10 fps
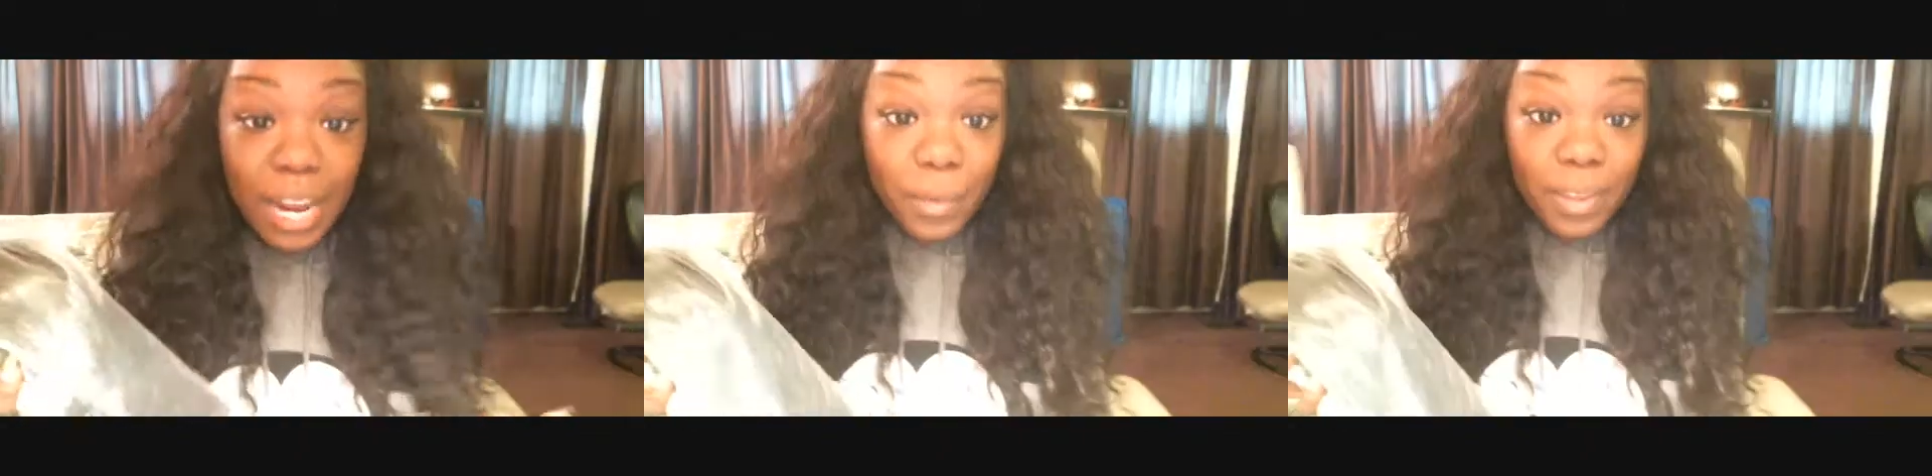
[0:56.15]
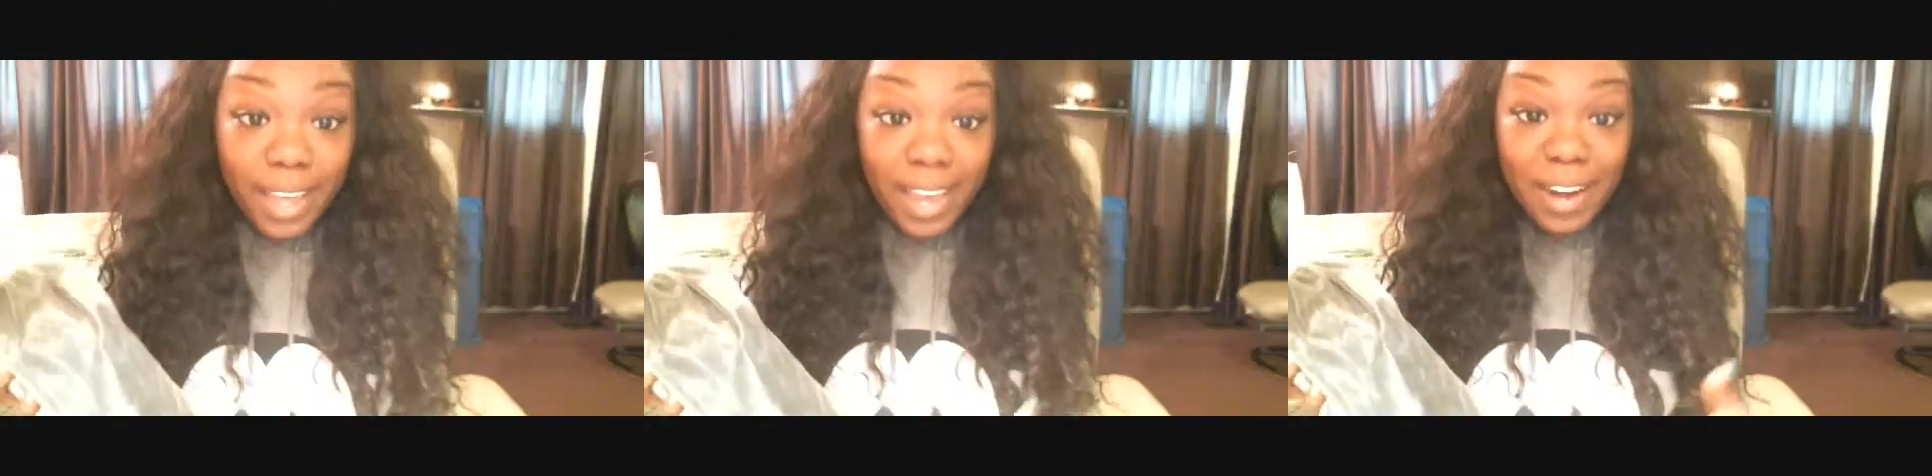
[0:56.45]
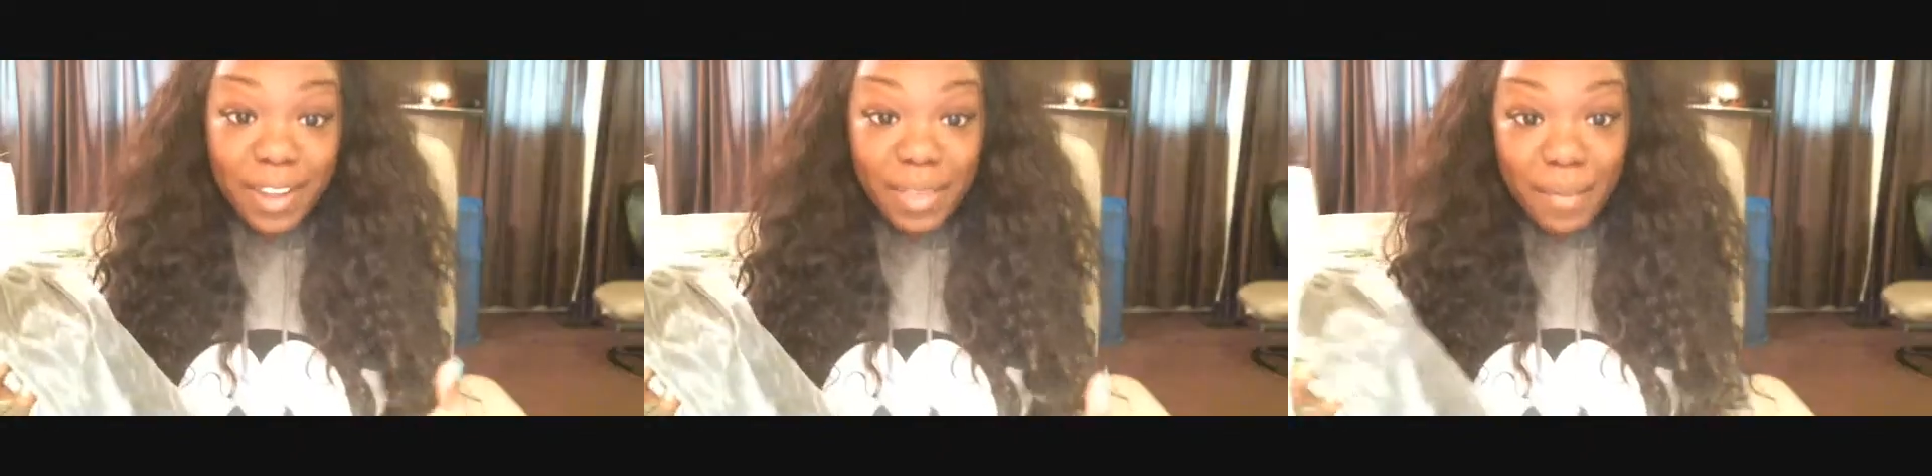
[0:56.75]
I won the
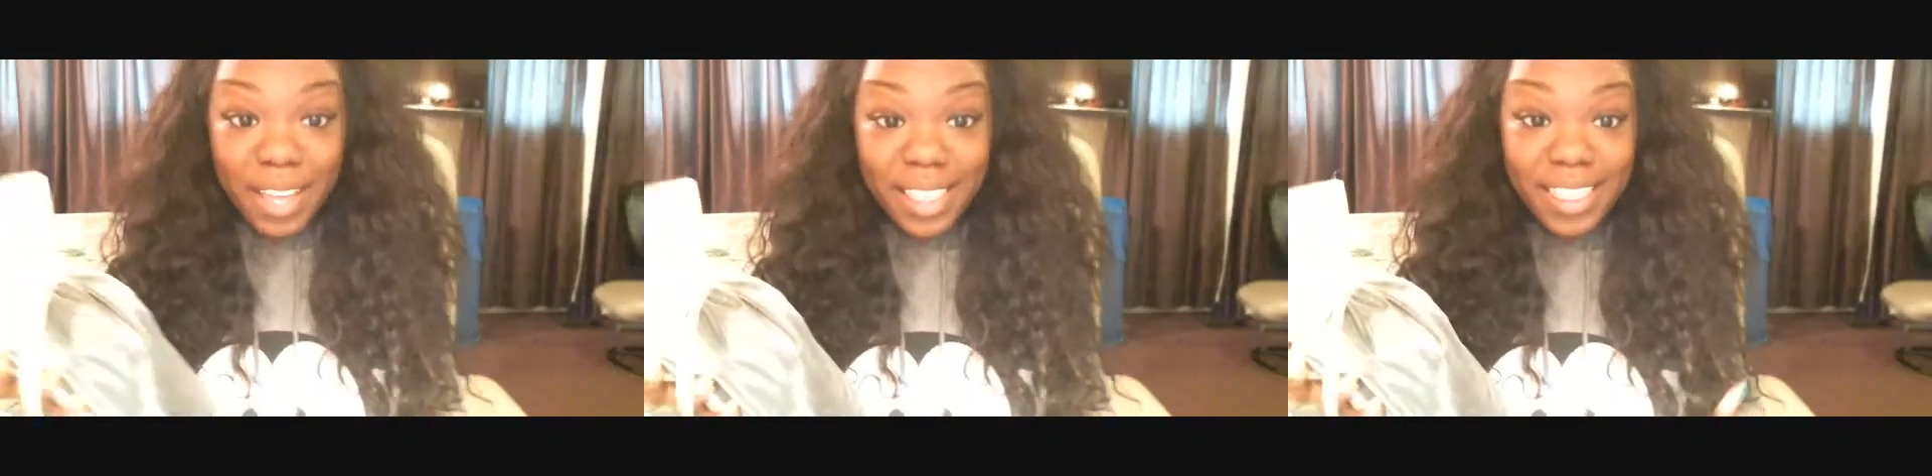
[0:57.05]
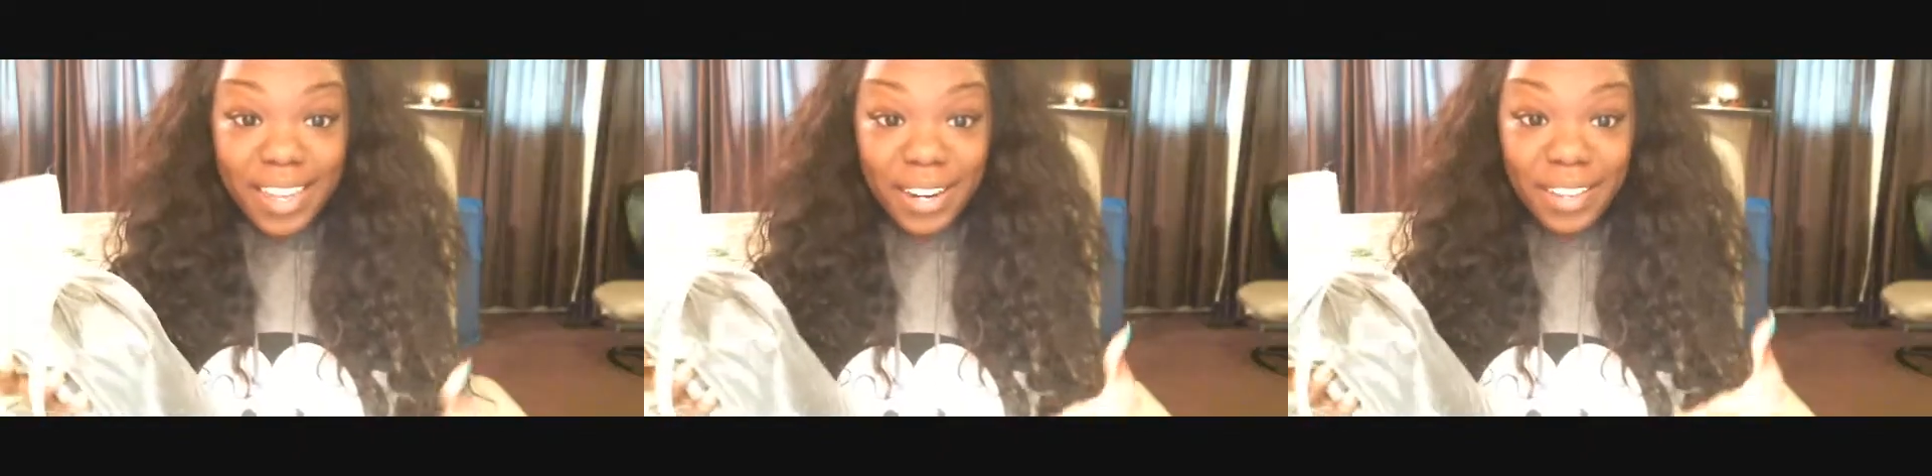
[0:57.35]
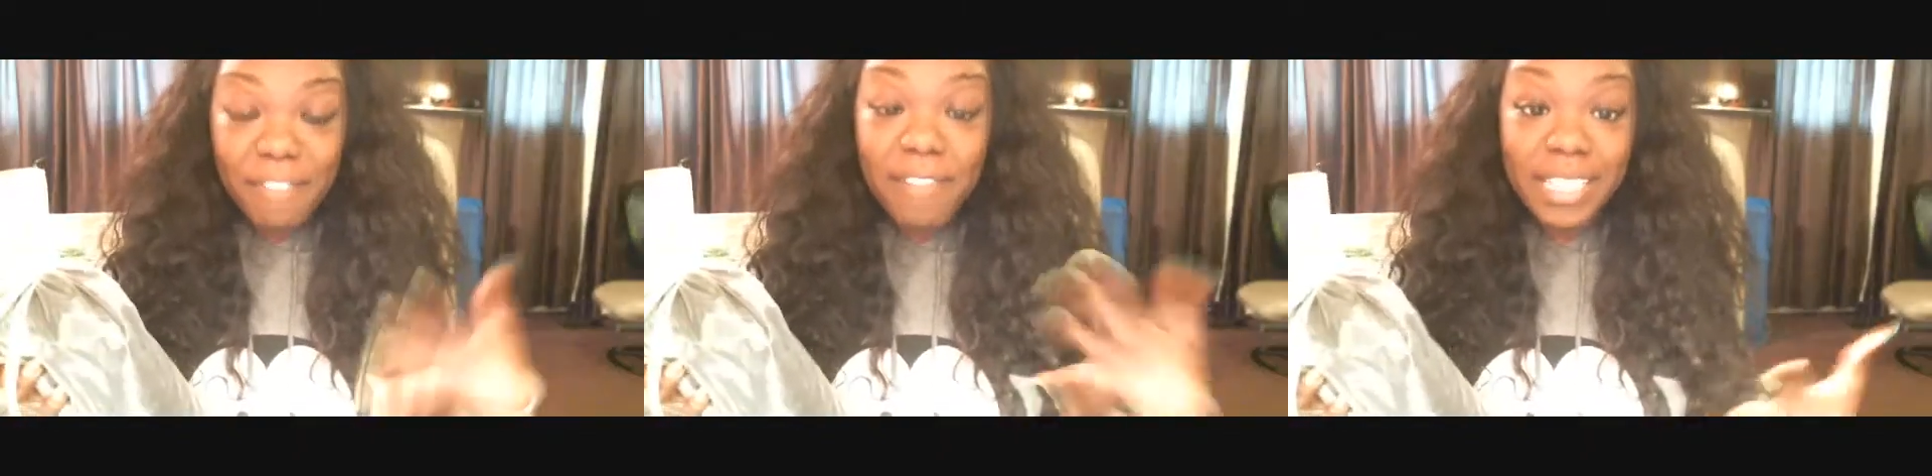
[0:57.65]
hair of the month or
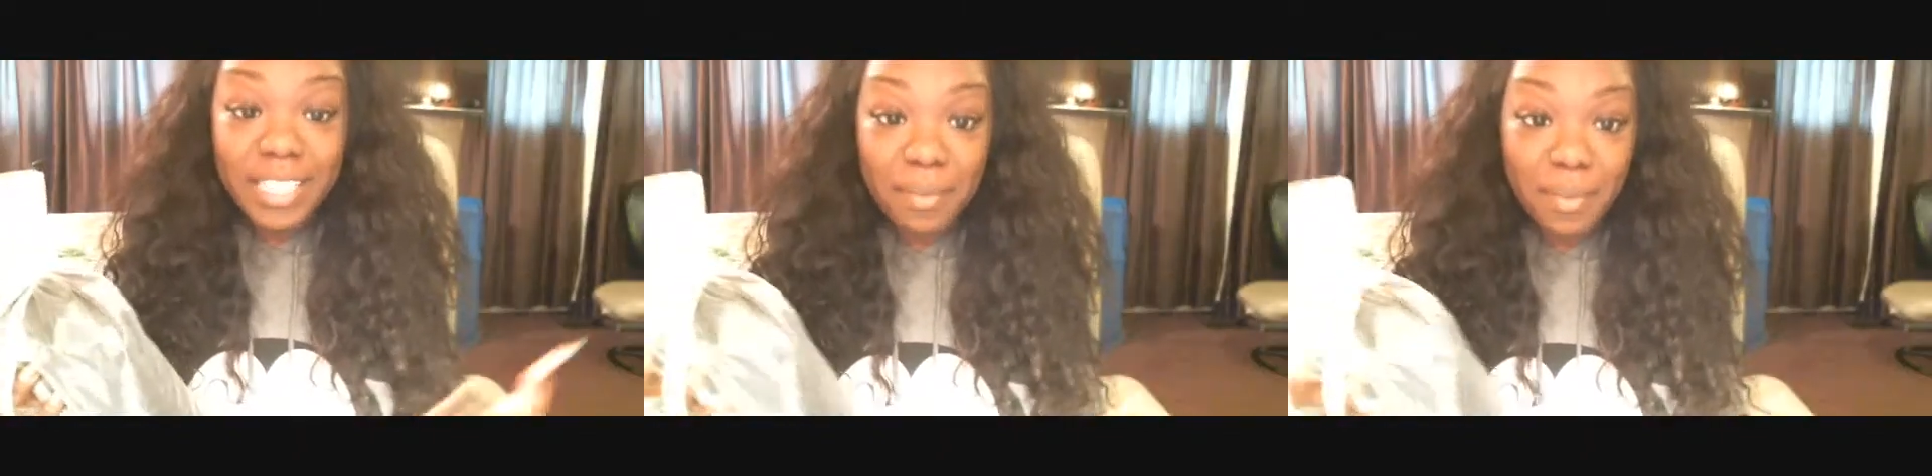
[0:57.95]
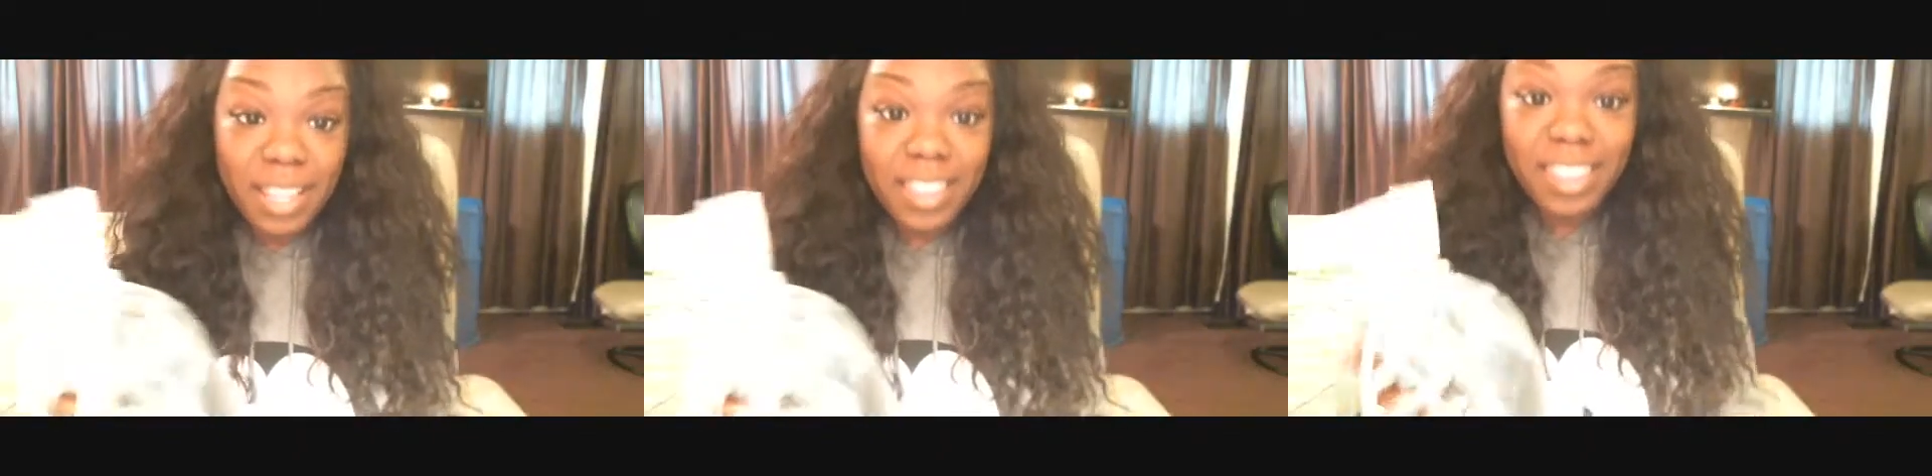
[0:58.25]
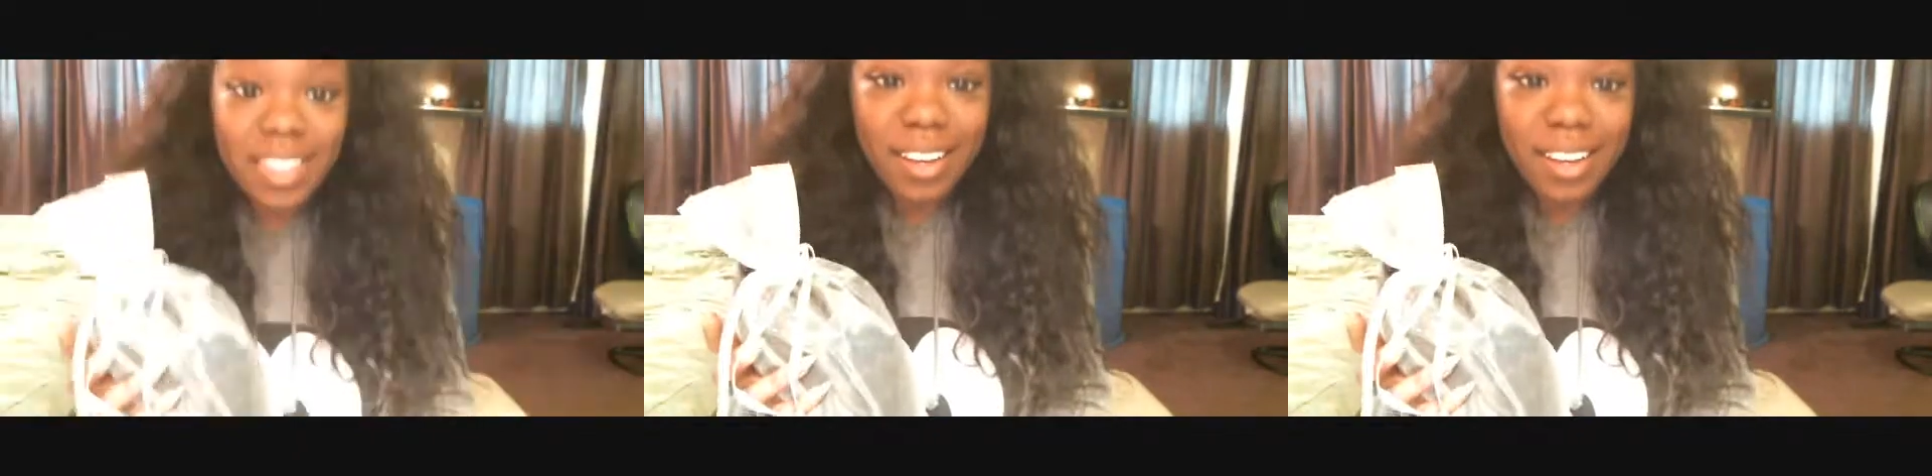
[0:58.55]
the face of the month